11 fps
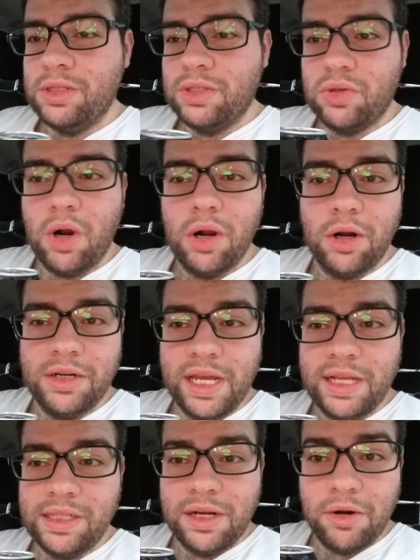stronger
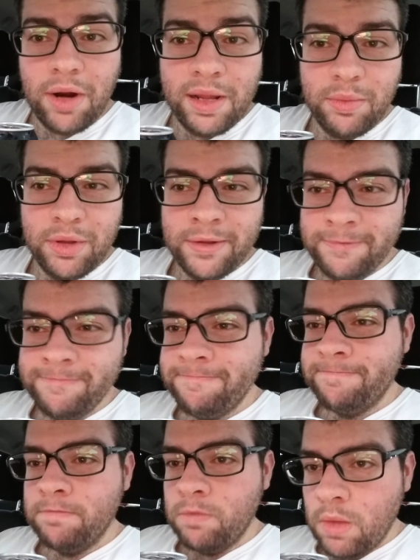tasting grape.
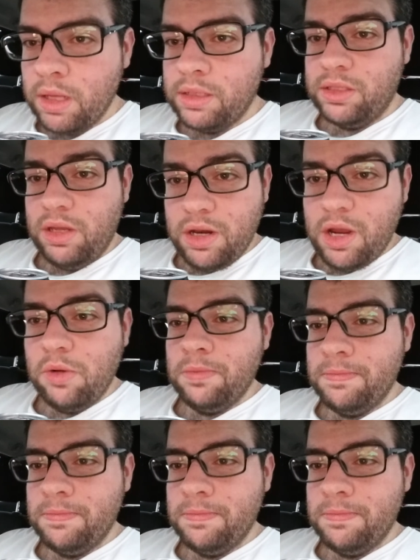So, you know,